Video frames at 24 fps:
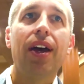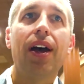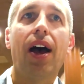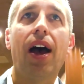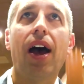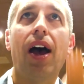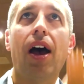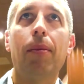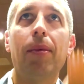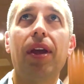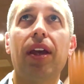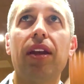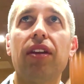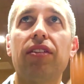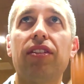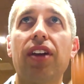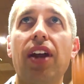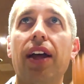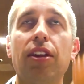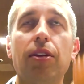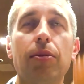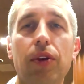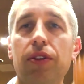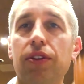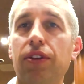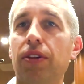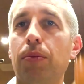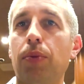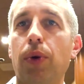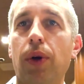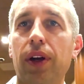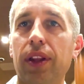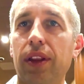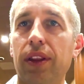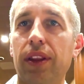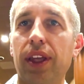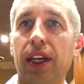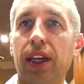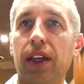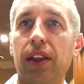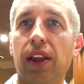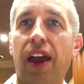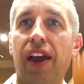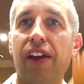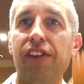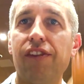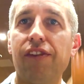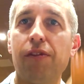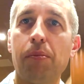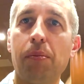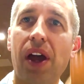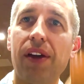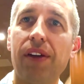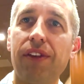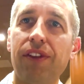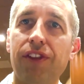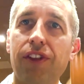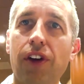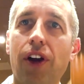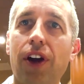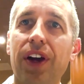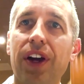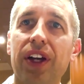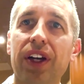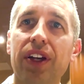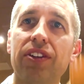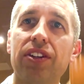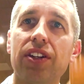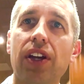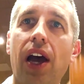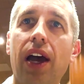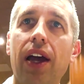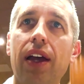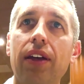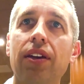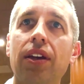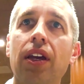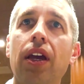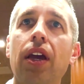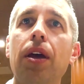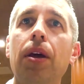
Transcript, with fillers: Um, it is not the most important thing in life. By far, it is not.